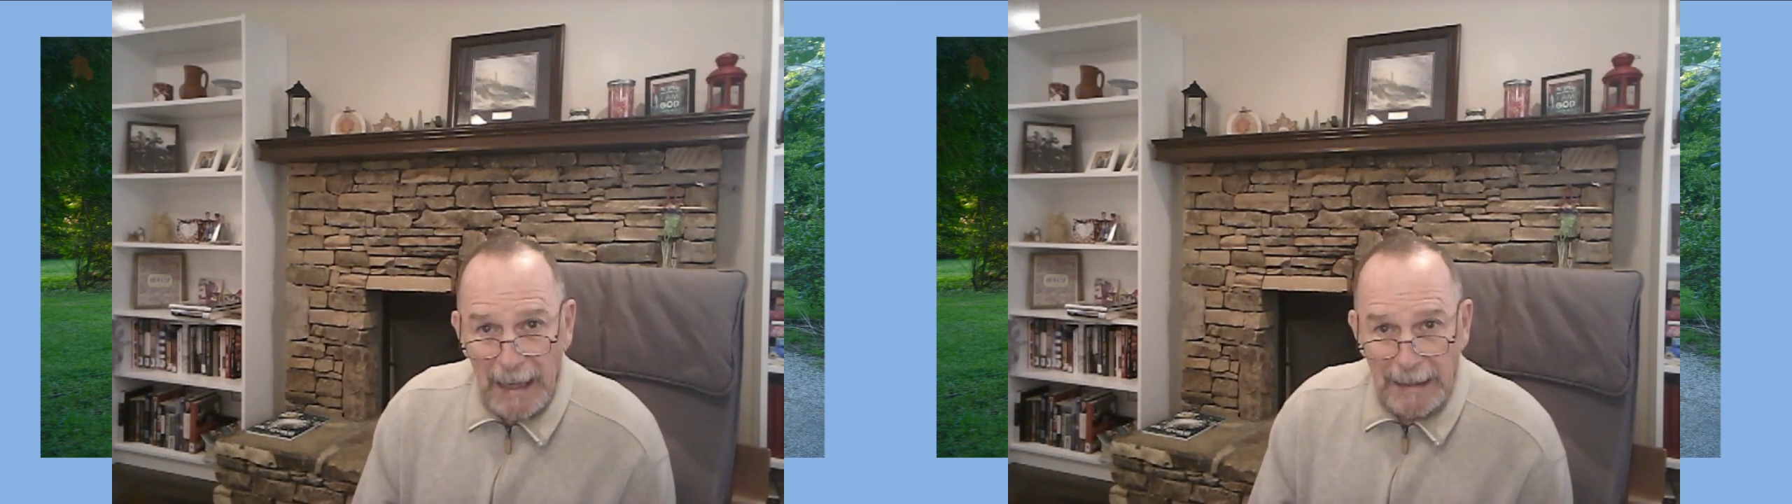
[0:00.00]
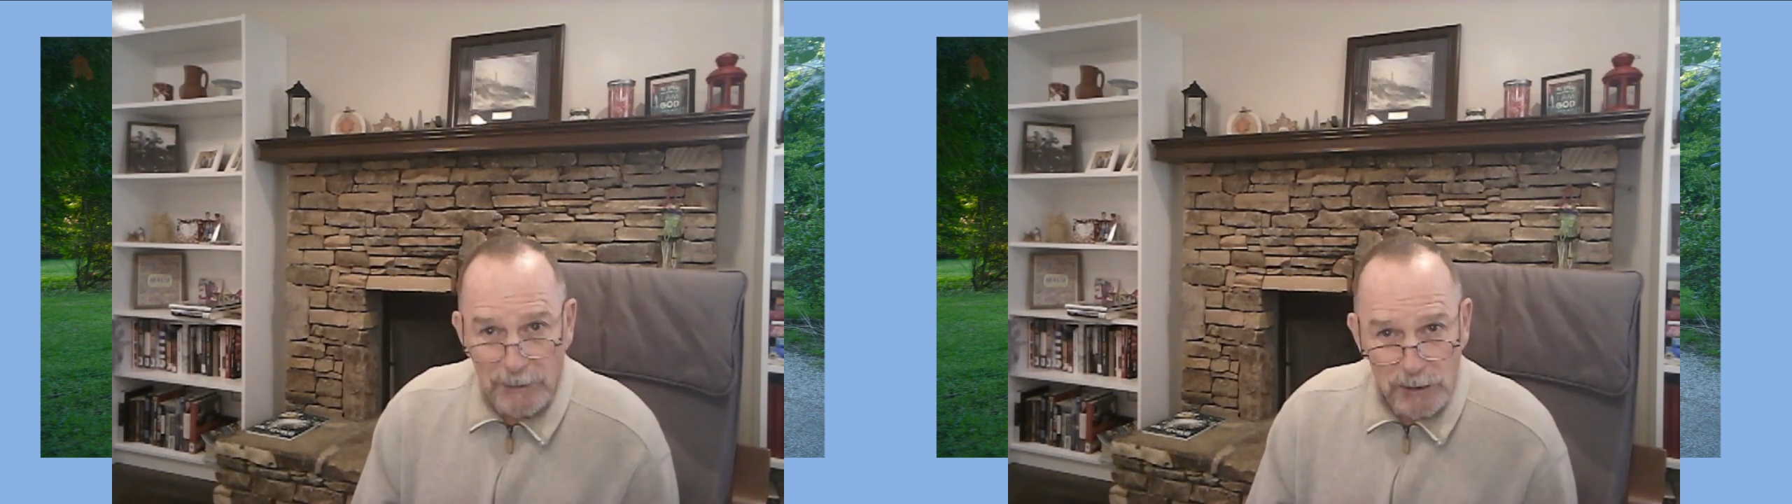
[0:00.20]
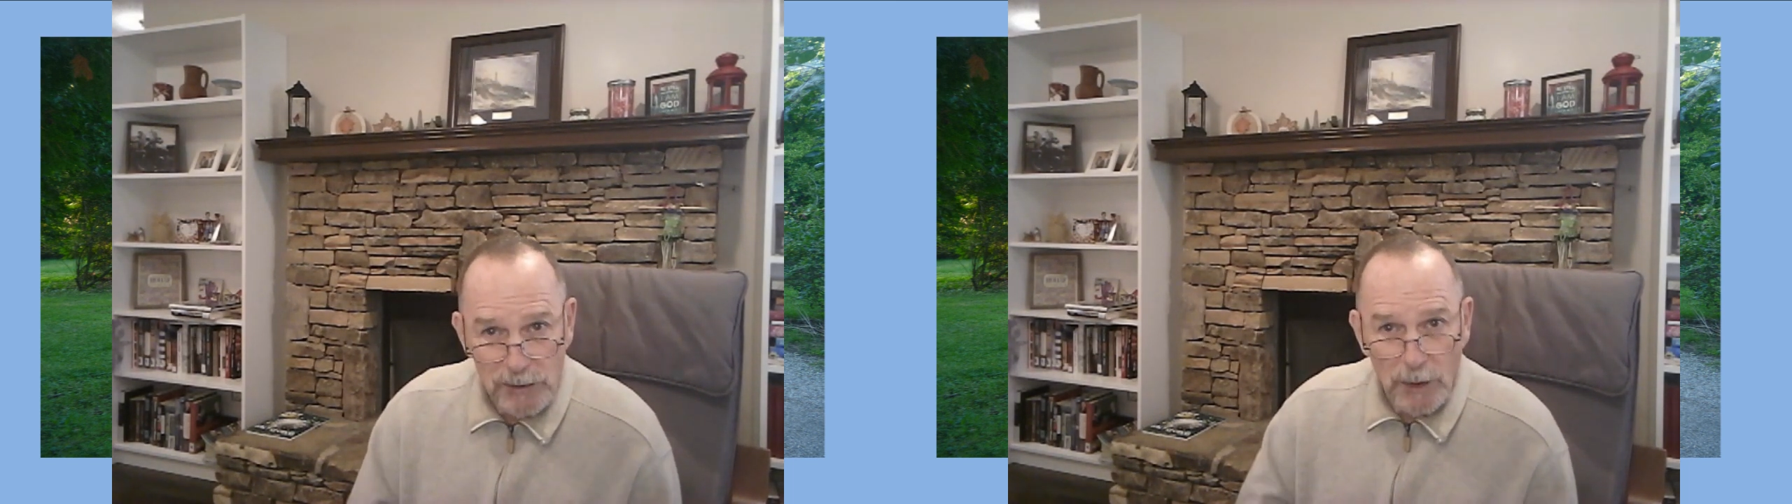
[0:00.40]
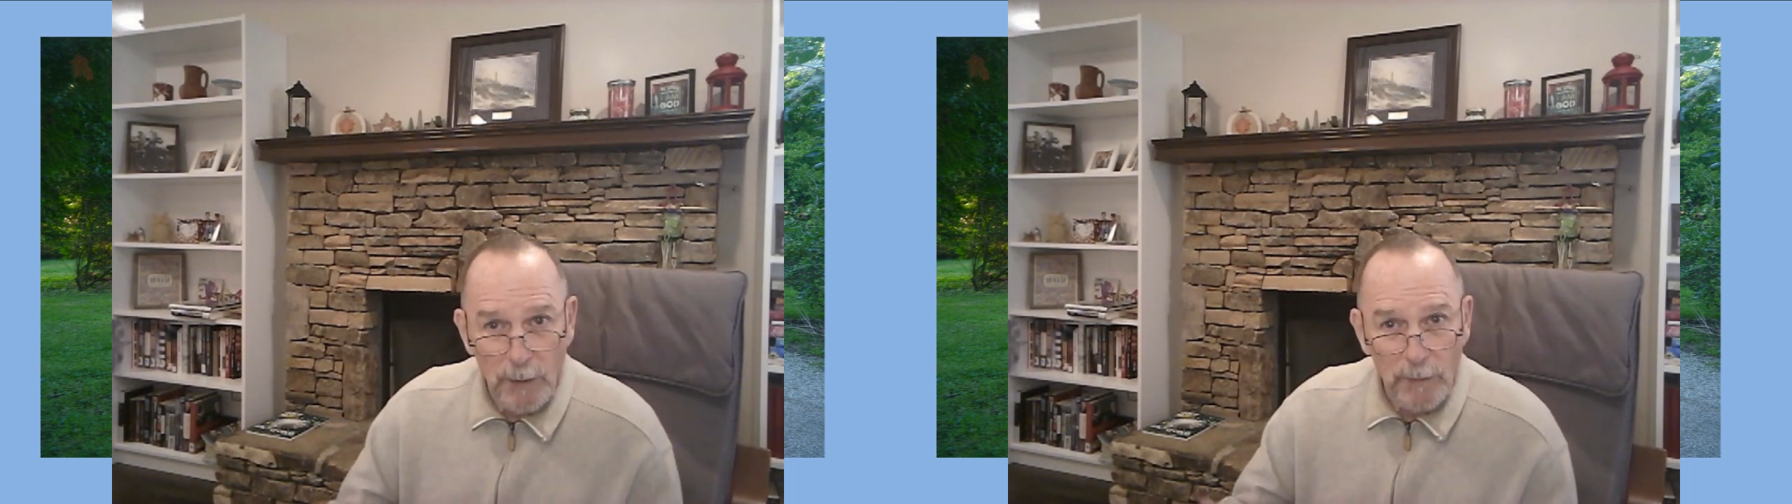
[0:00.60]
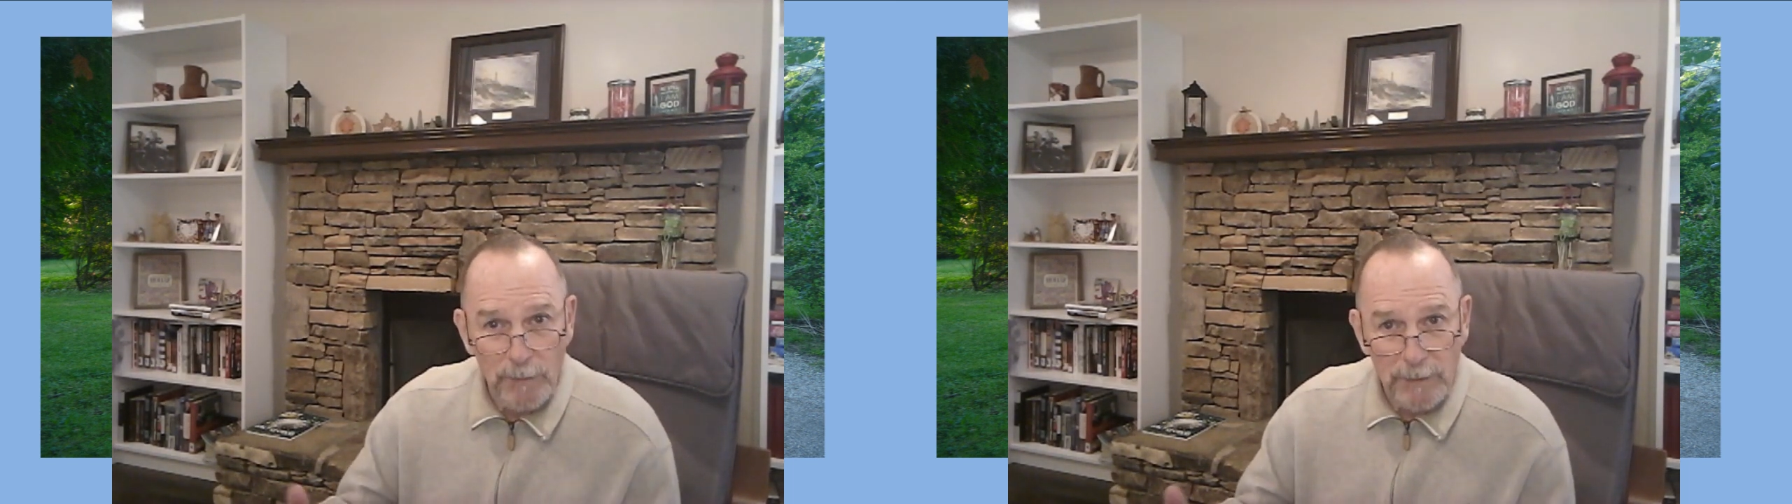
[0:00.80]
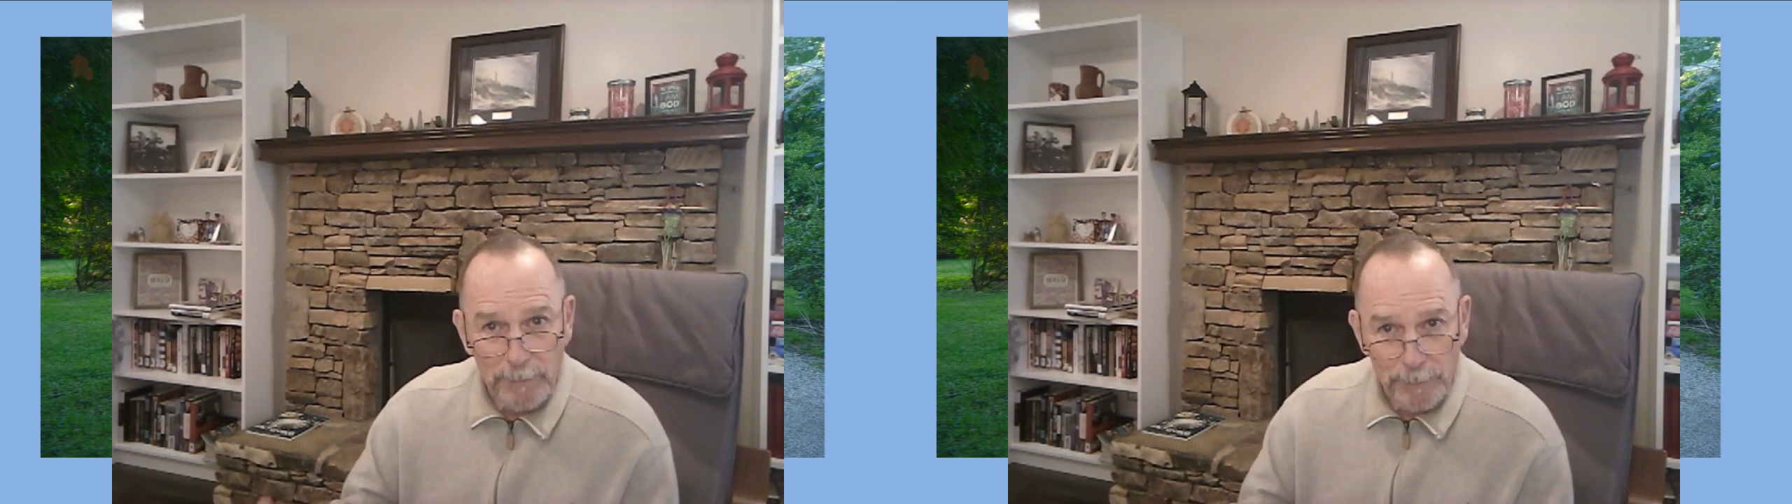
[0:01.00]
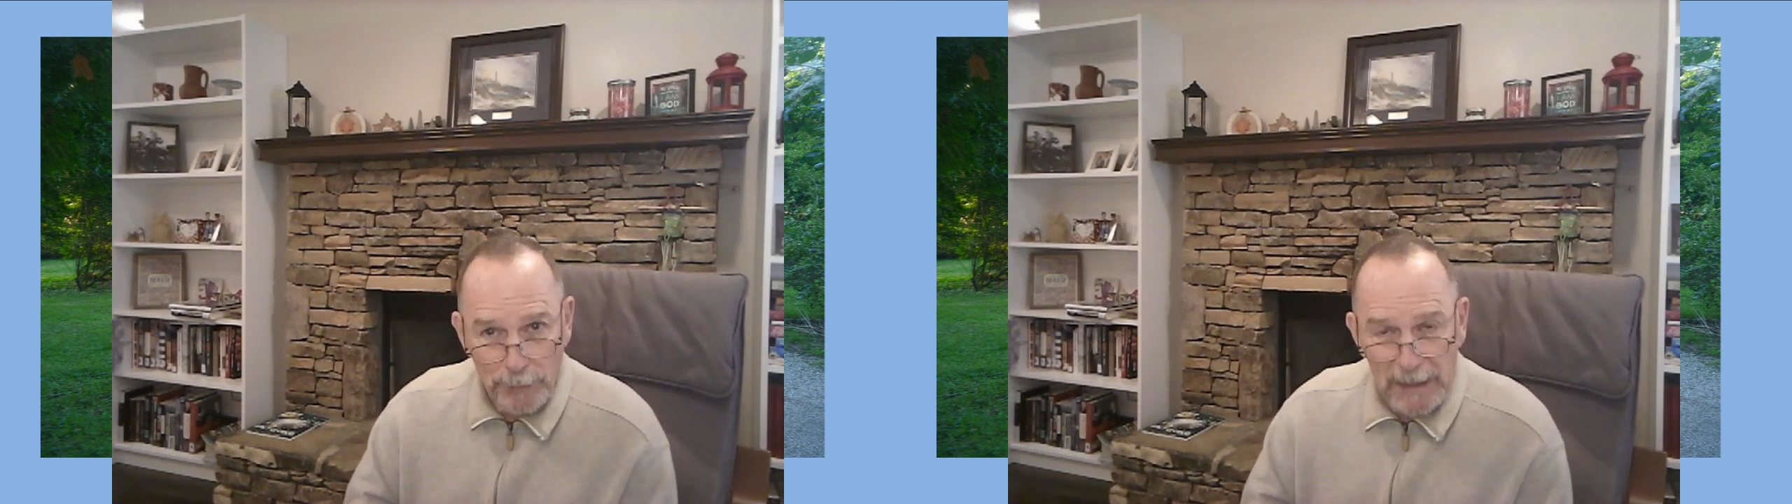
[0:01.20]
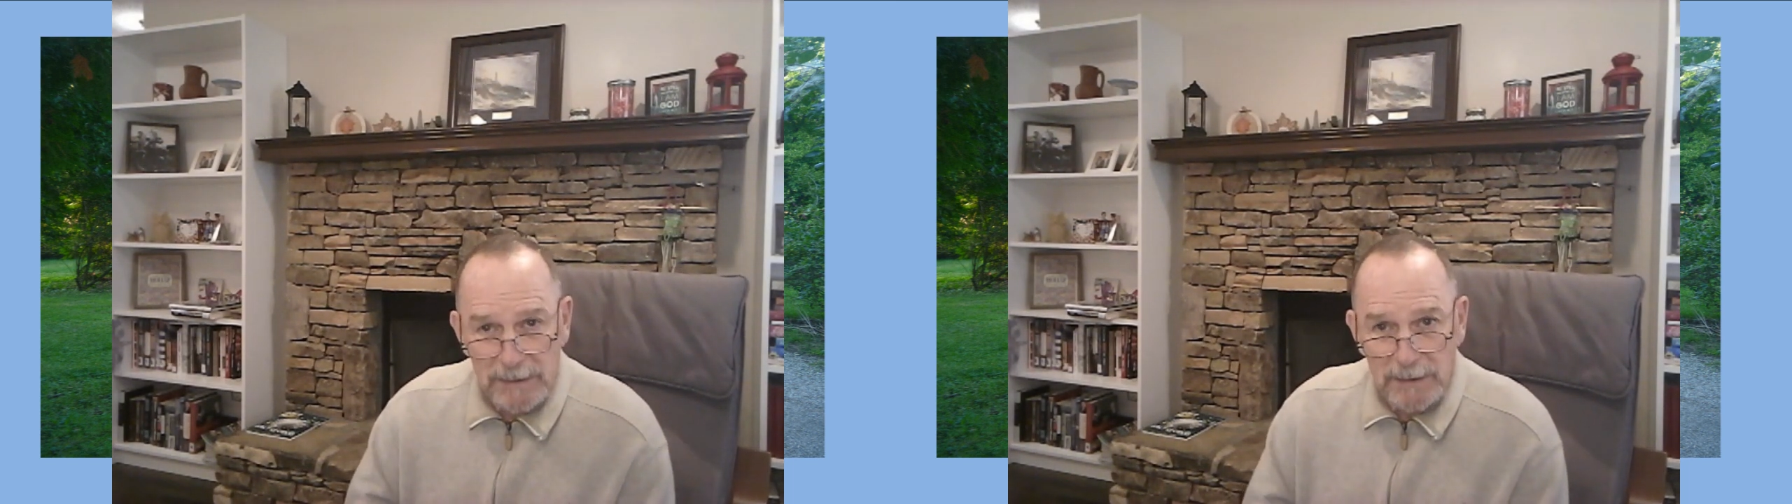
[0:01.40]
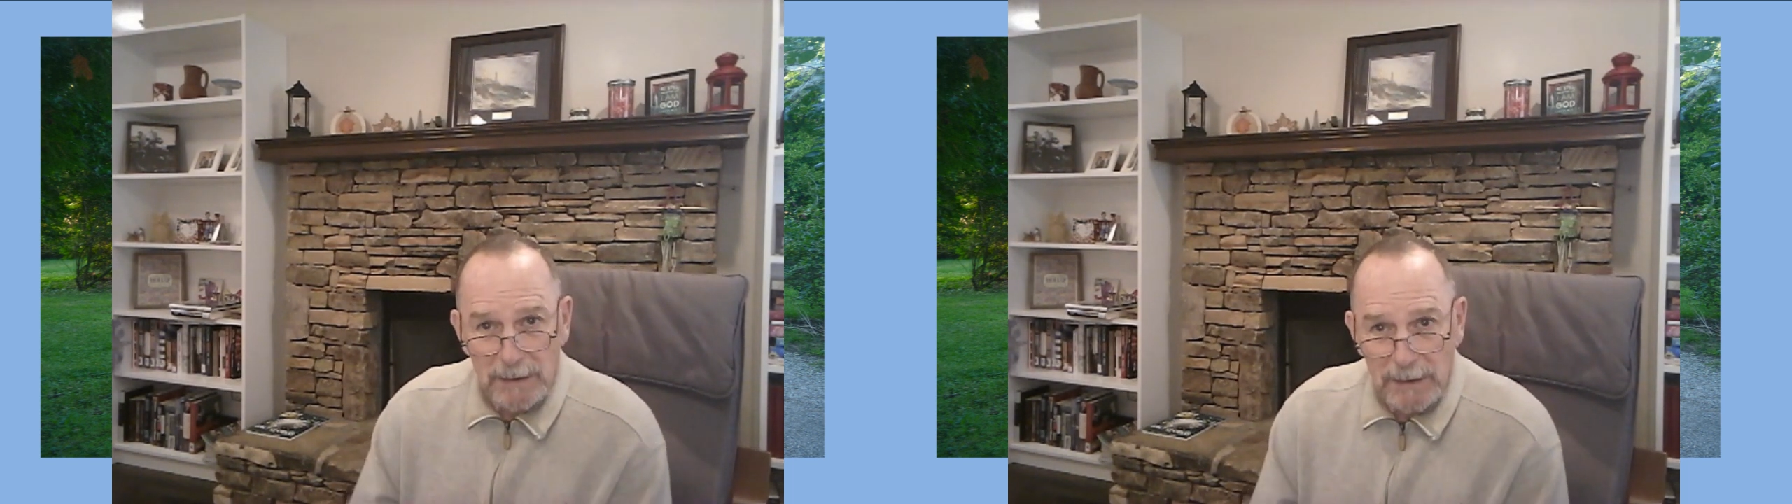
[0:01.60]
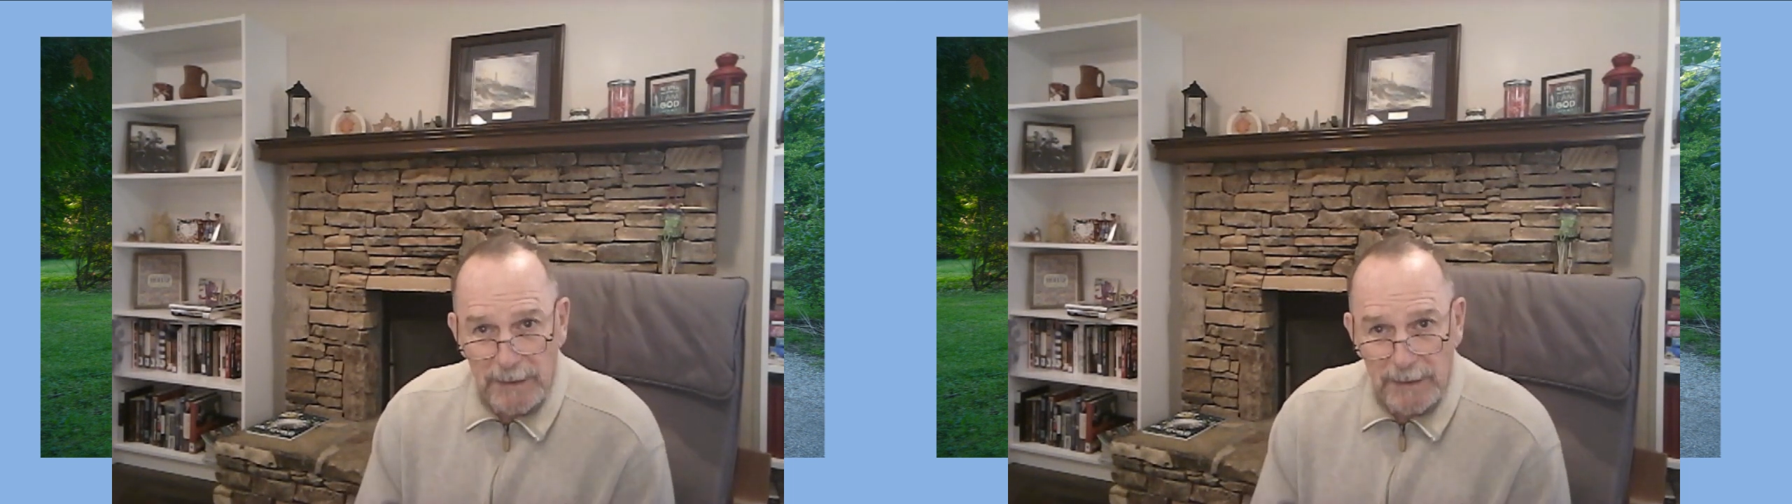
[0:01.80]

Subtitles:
And so the president